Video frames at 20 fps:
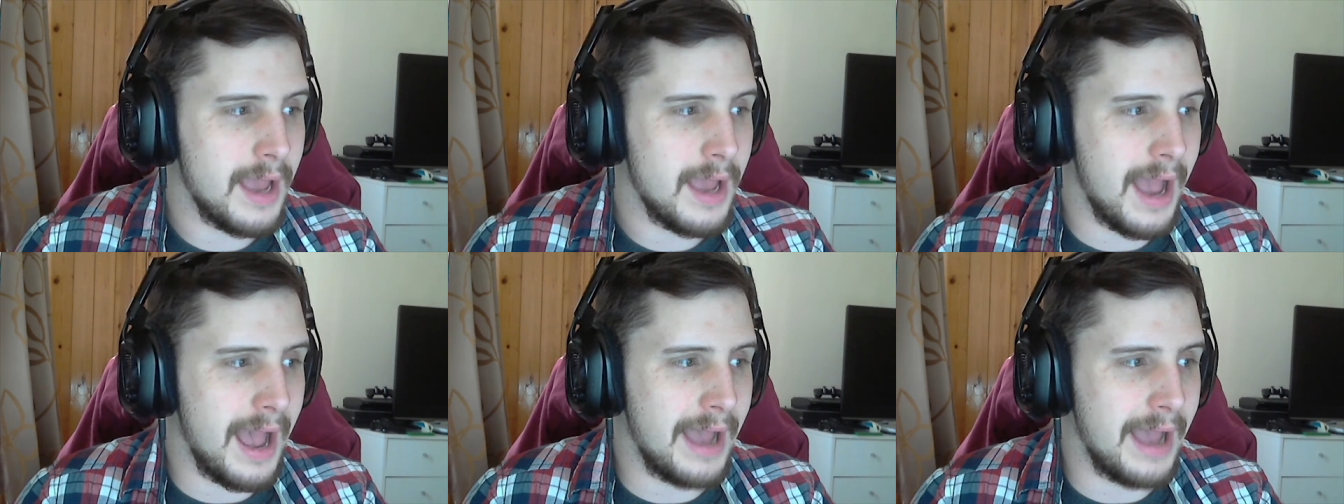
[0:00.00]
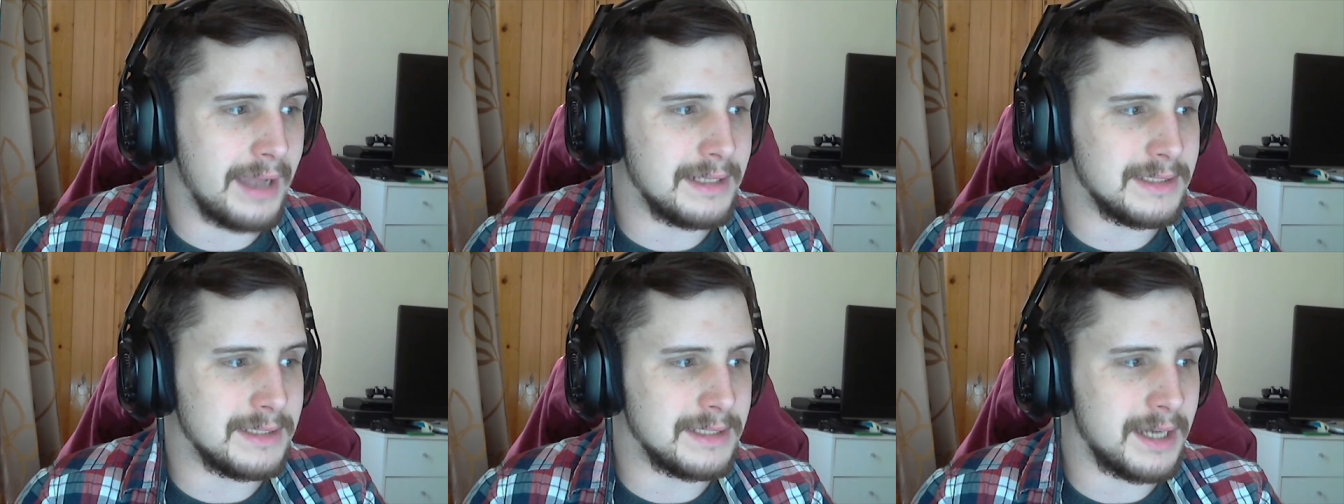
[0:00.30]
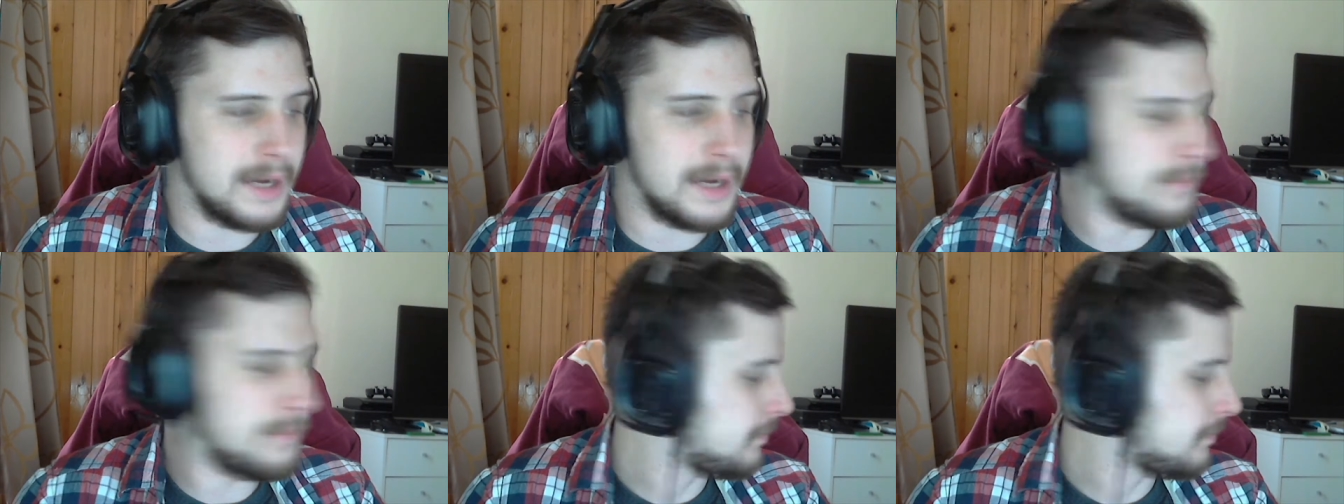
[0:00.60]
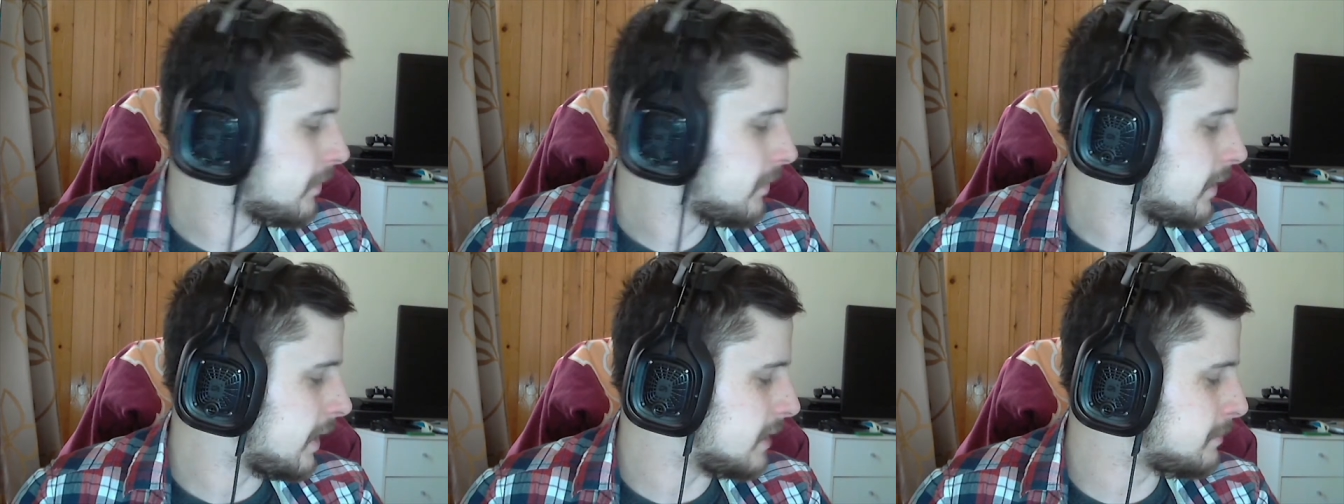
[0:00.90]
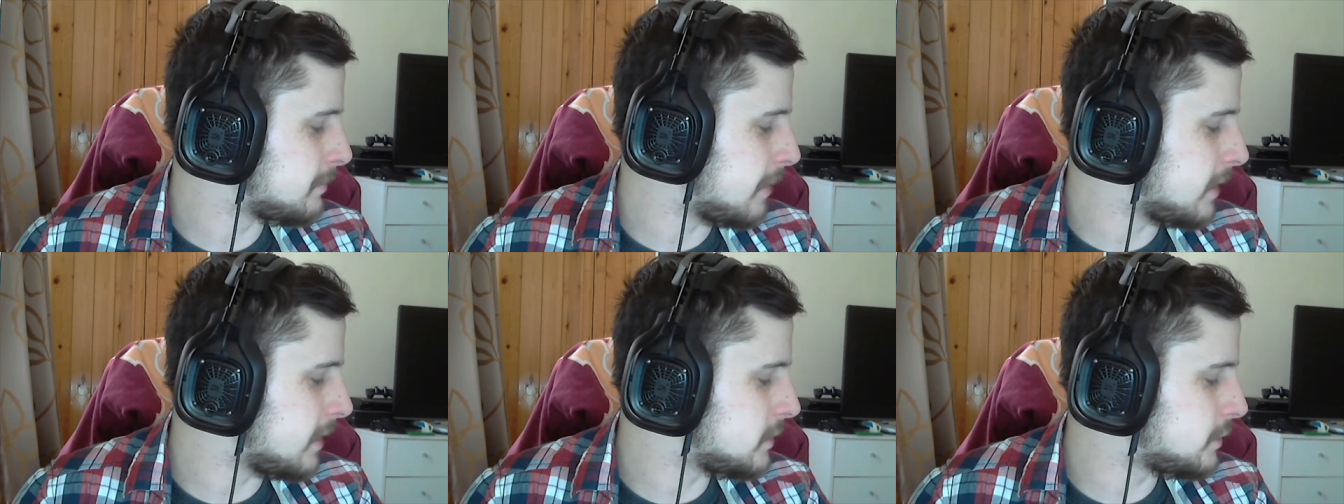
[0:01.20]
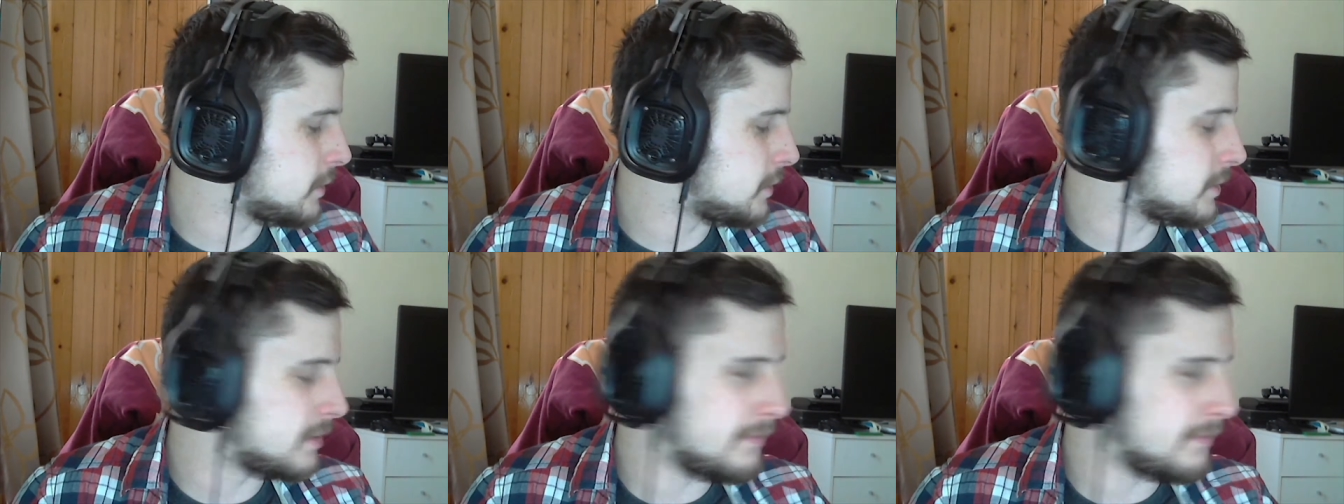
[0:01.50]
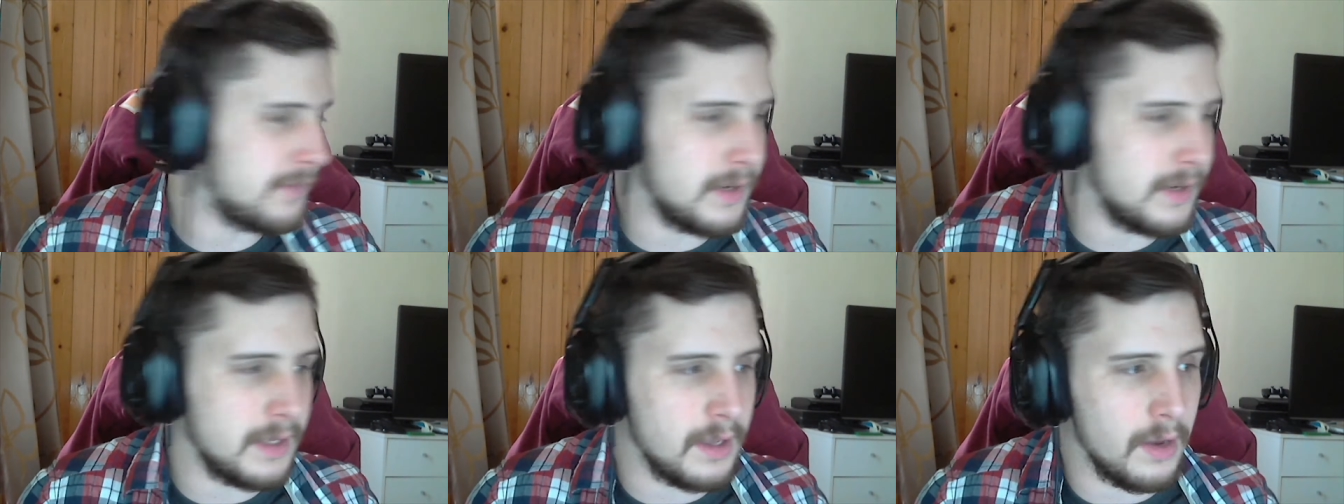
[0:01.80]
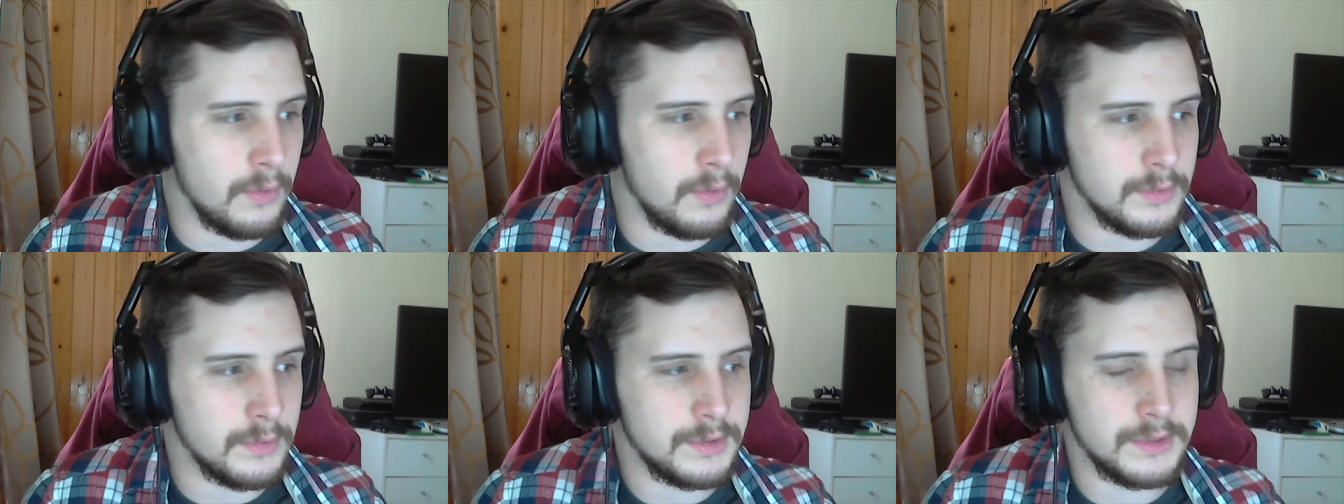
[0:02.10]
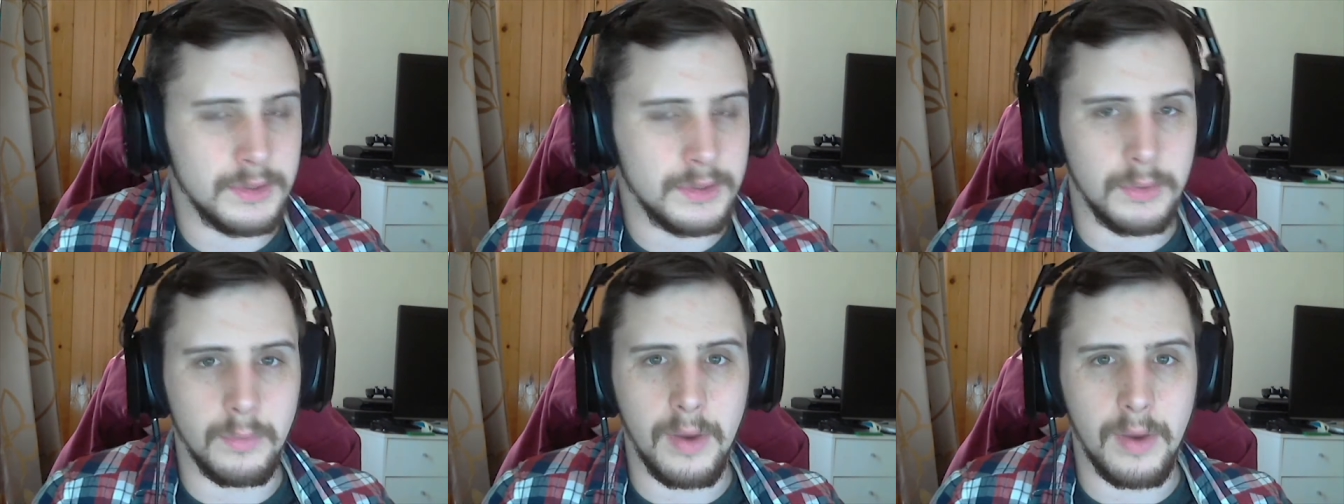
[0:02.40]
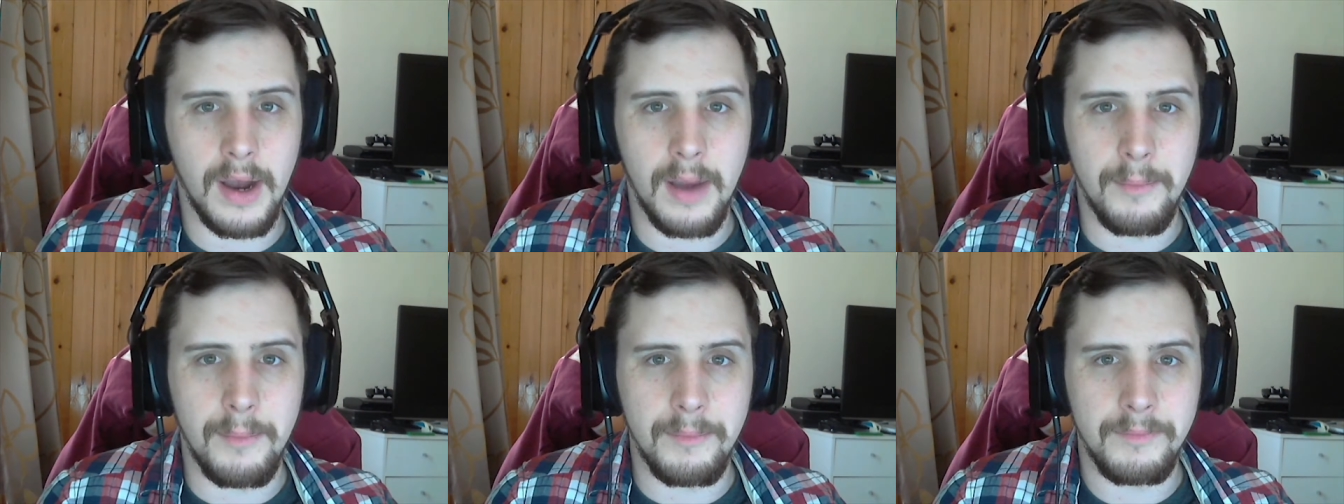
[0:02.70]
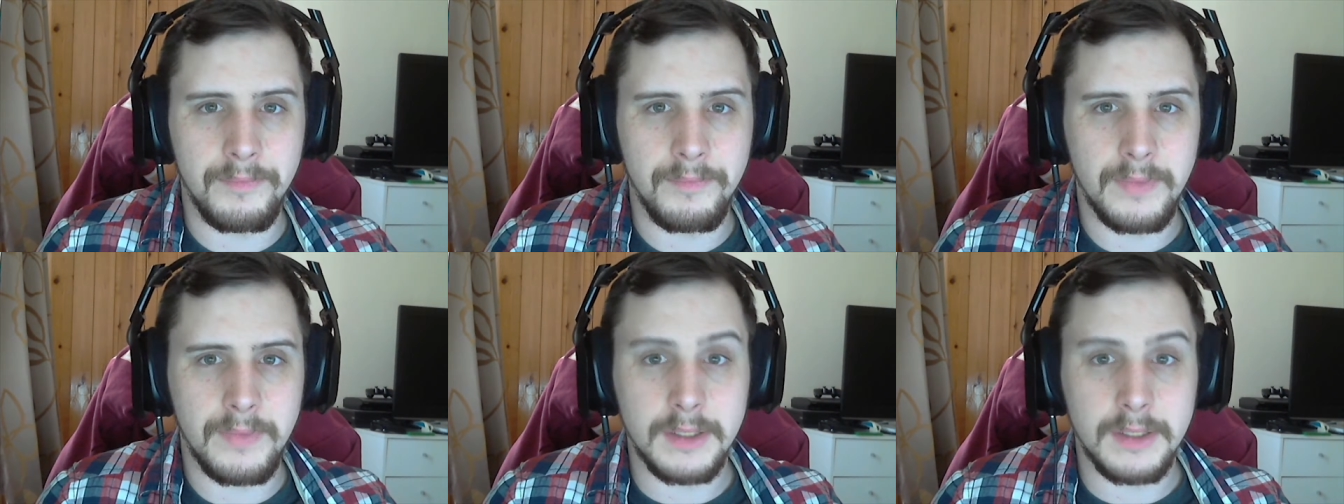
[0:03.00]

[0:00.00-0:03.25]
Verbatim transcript: and um, it's basically just a video to um,